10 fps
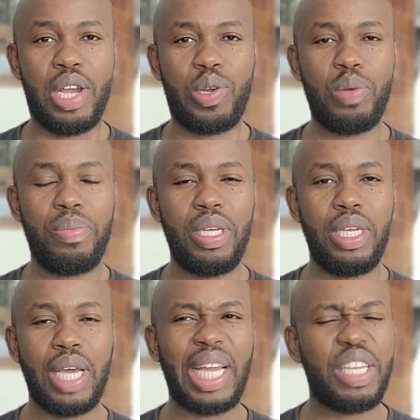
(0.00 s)
could
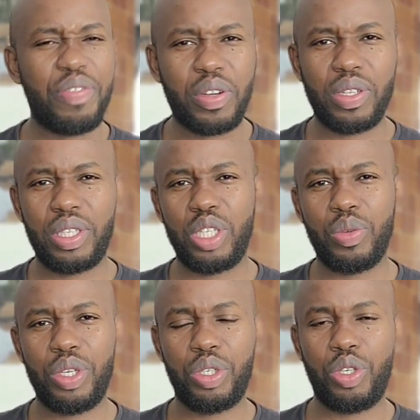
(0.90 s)
be a difficult
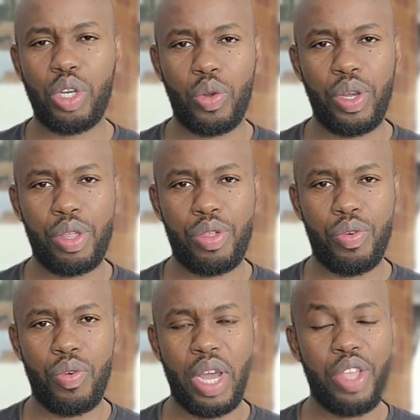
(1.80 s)
situation you're going
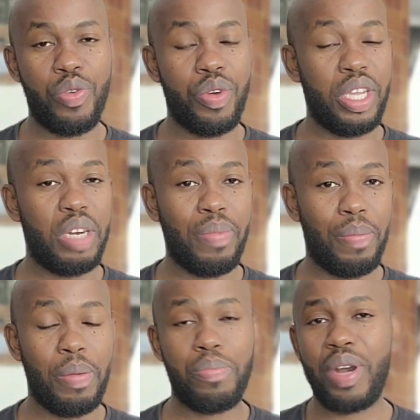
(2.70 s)
through and you need
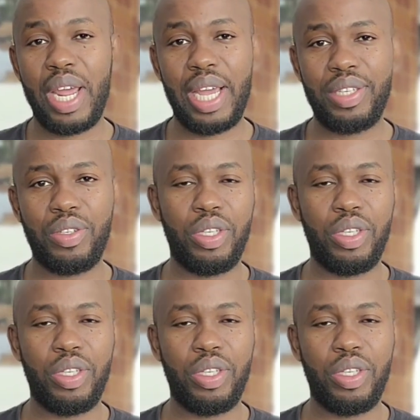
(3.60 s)
maybe prayers,